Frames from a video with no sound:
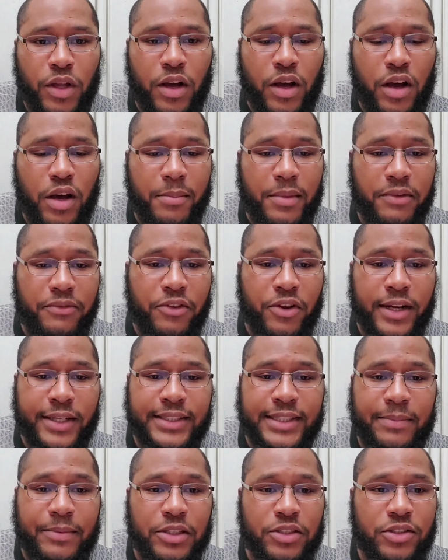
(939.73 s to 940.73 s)
If you're
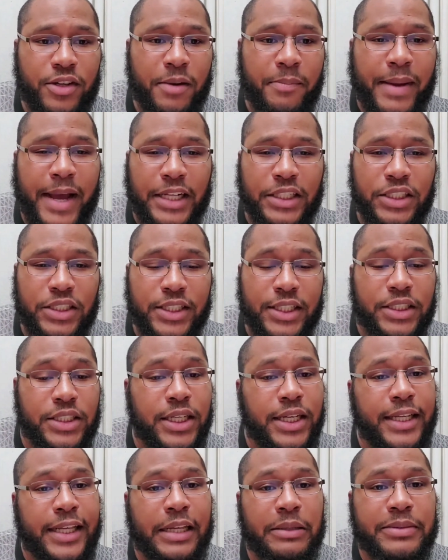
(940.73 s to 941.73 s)
accepting certain batches, it's
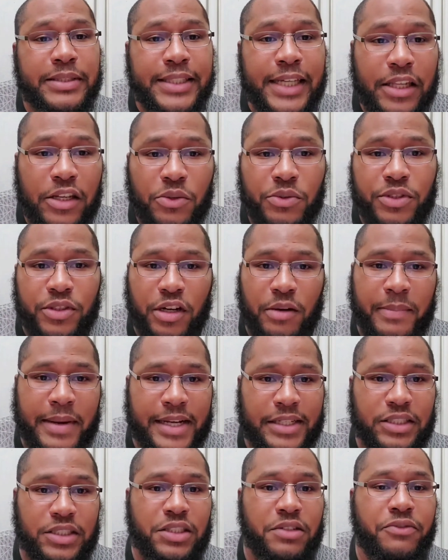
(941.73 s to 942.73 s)
going to keep sending you certain
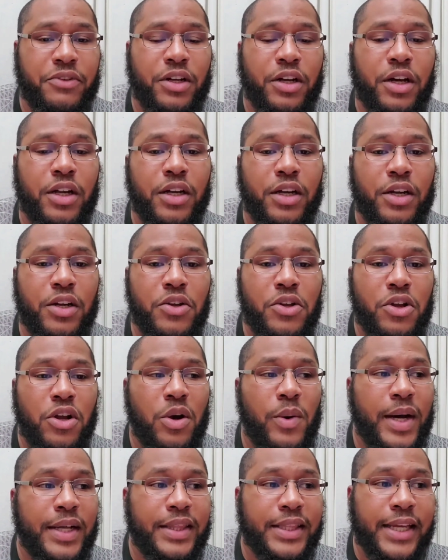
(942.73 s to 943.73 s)
batches. If you're going to
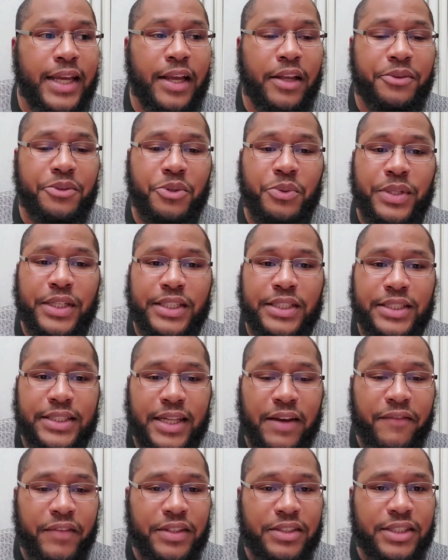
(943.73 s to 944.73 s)
go out there and do these
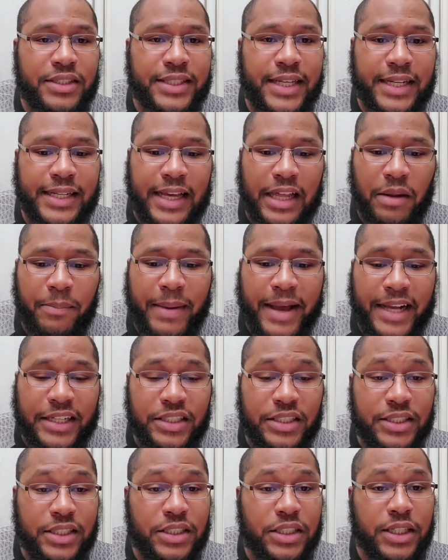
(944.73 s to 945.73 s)
$7 to $10
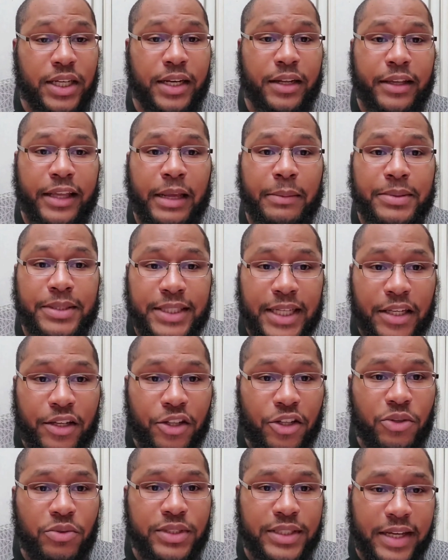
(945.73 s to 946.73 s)
batches, it's going to keep
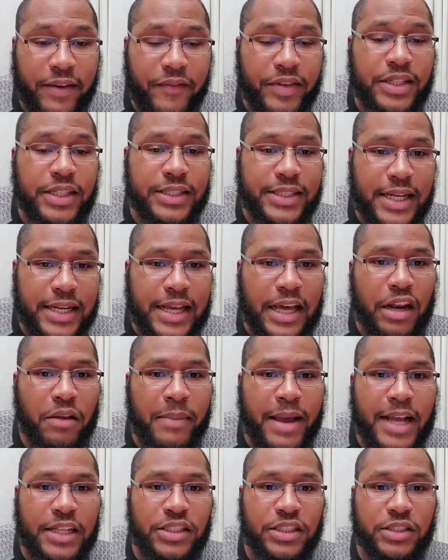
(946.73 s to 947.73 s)
sending you $7 and $10
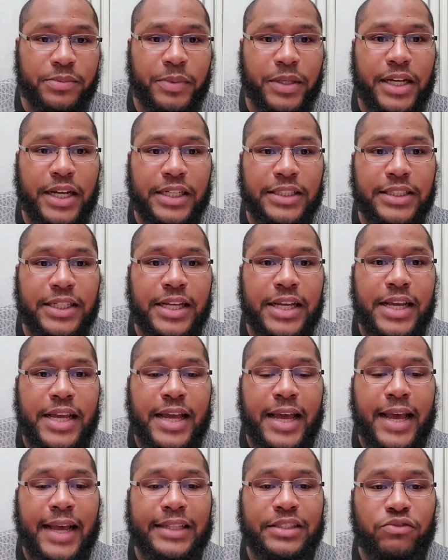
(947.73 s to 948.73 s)
batches because
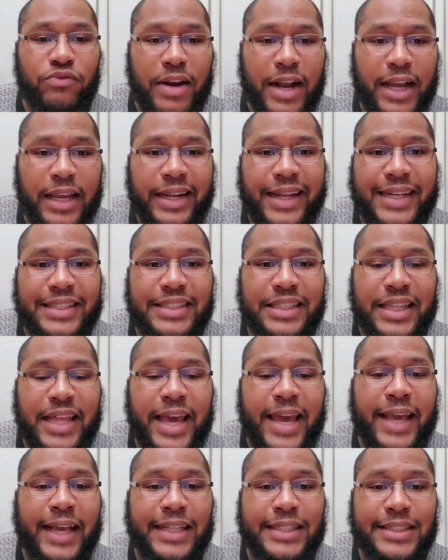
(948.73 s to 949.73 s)
it's recognizing
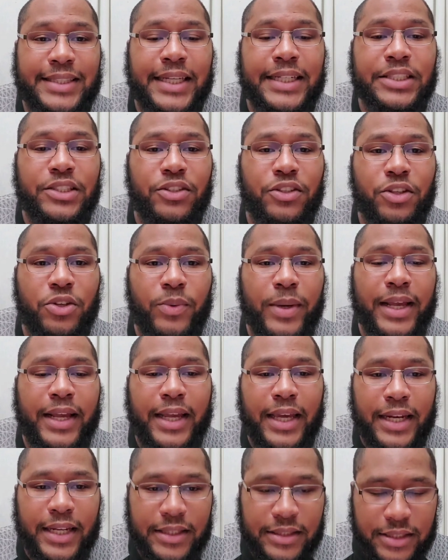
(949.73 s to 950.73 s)
that it can send it to you and
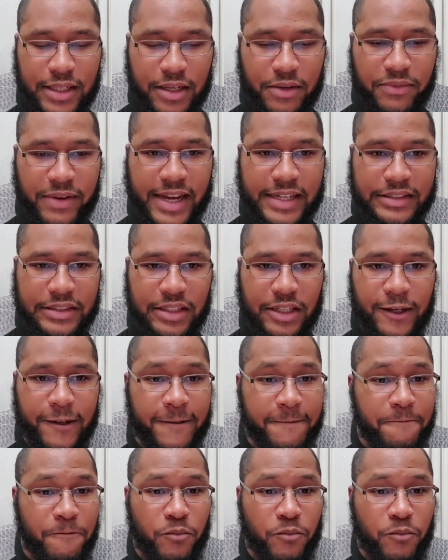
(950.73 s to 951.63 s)
get it done faster.